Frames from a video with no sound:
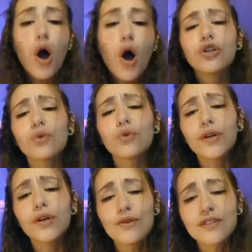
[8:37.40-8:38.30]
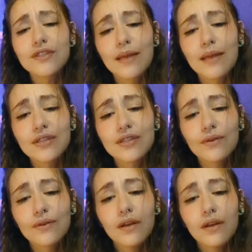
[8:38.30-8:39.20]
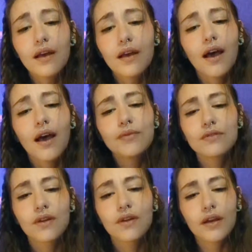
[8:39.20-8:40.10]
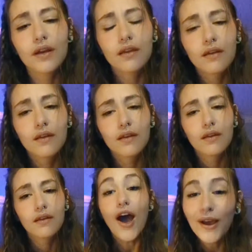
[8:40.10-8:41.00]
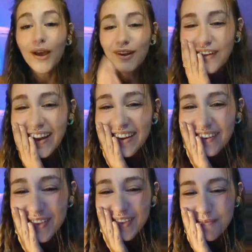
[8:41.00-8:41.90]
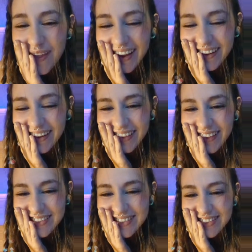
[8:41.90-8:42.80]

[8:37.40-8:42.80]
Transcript: Oh, Jordan, you just came too. I'm so sorry. Oh, right, you're on the banner. That's so